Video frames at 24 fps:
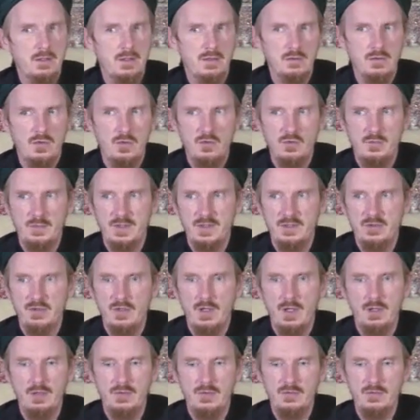cosmic
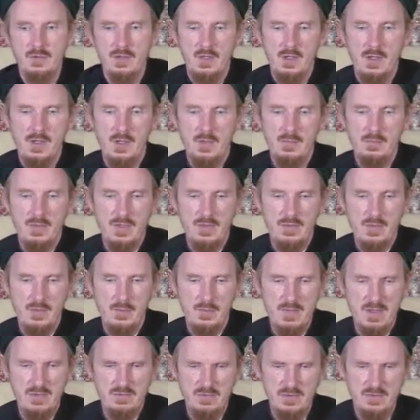dance. But the
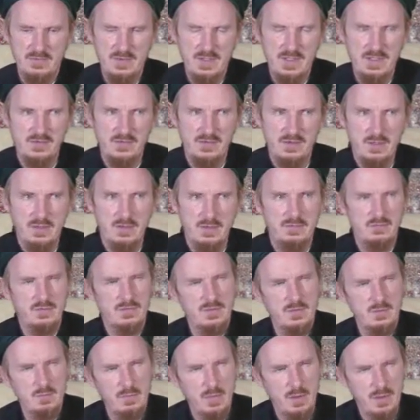Mevlevi is kind of
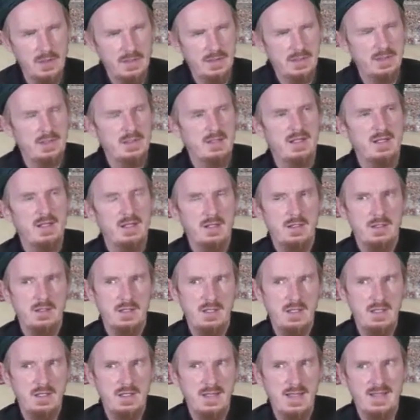symbolically
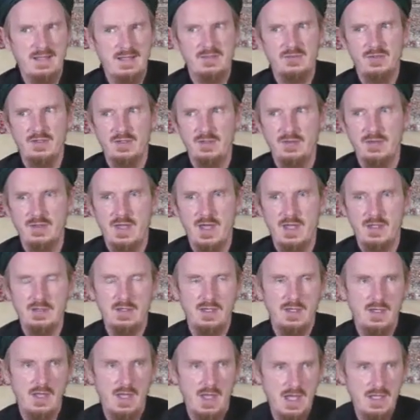enacting that.
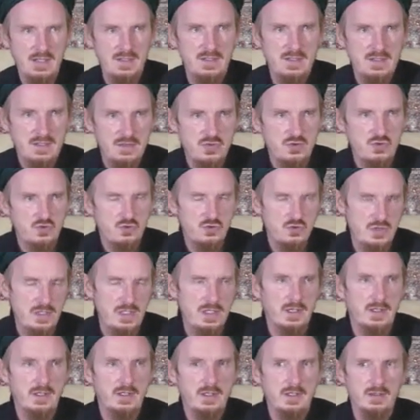And he is
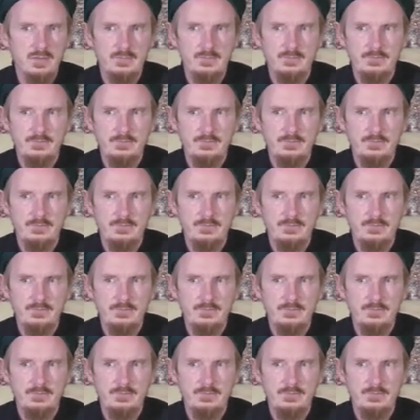tree-like,